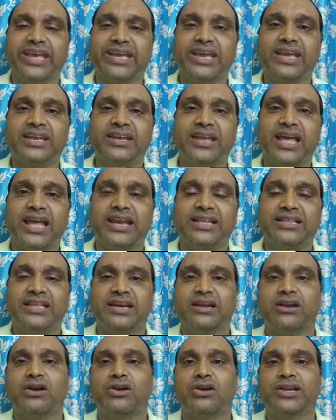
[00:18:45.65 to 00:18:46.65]
Again,
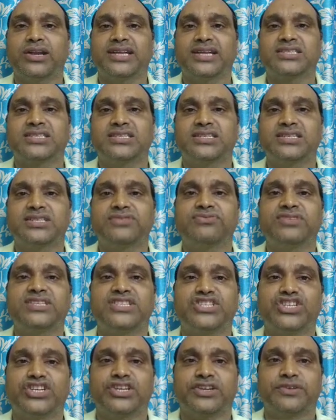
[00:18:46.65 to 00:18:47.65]
another context
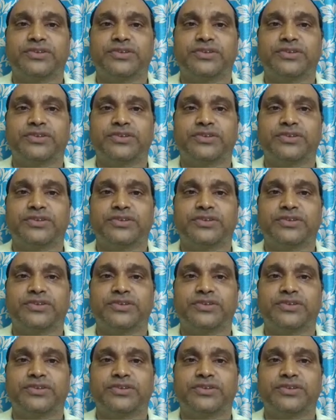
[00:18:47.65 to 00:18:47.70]
switching.